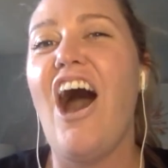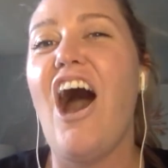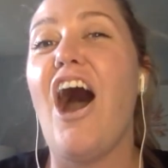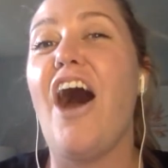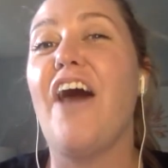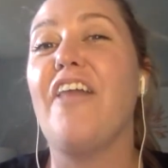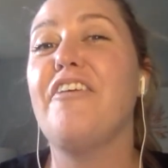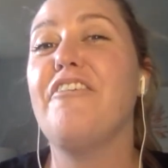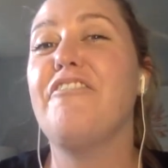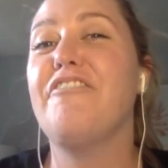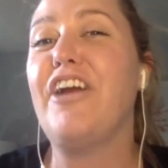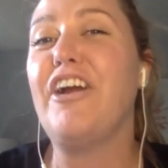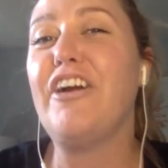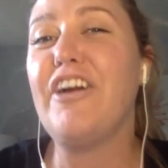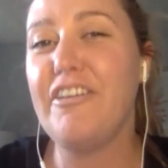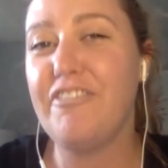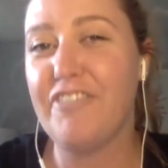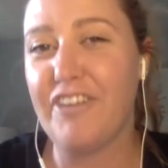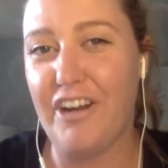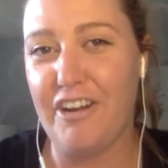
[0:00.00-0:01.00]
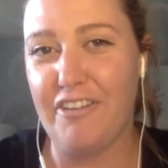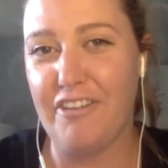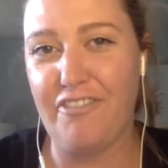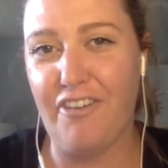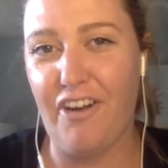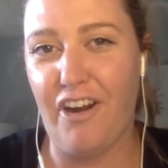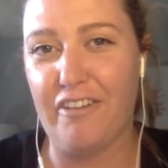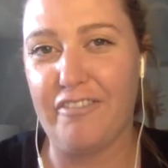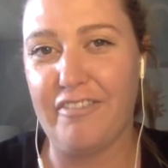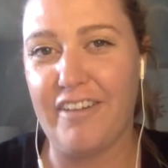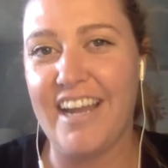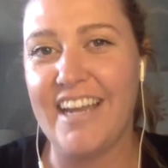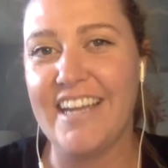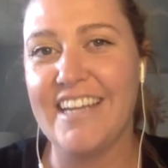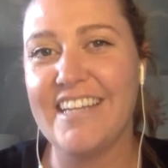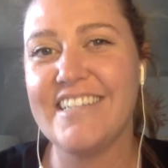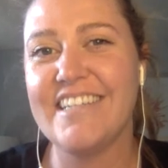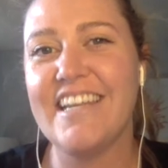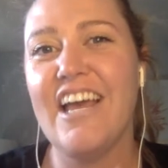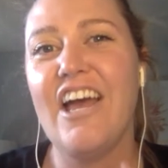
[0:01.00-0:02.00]
On the very, very far
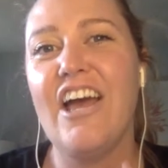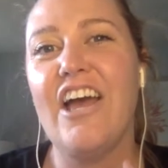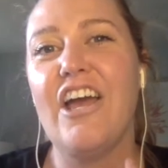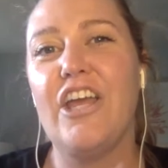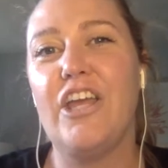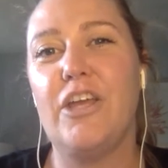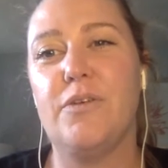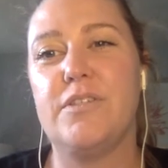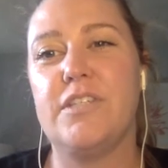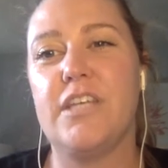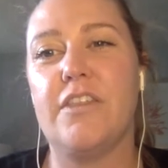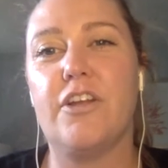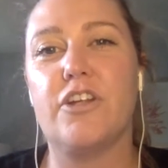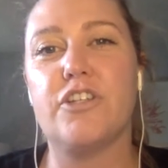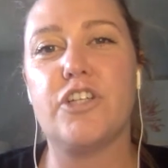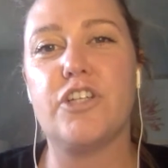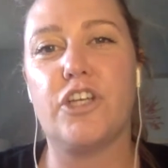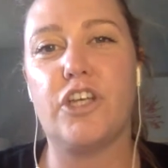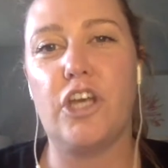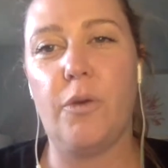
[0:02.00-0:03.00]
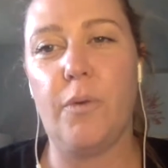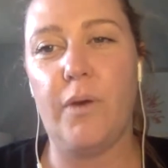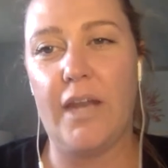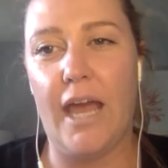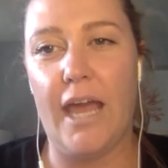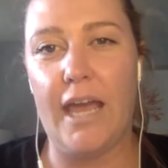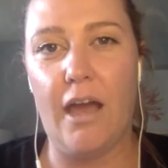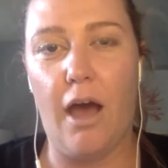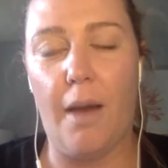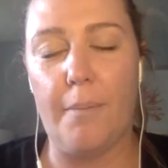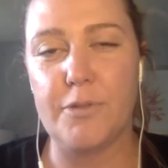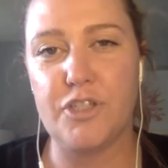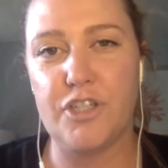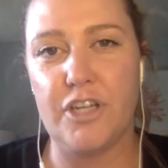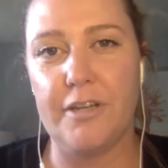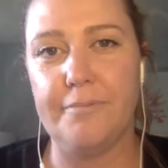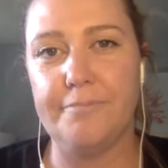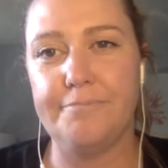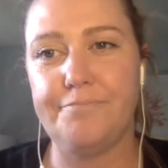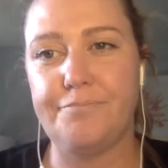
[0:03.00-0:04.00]
right, you see there's a Q&A
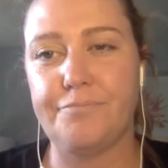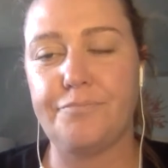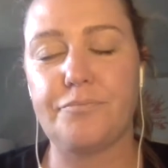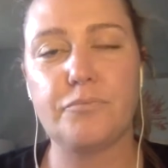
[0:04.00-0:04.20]
option.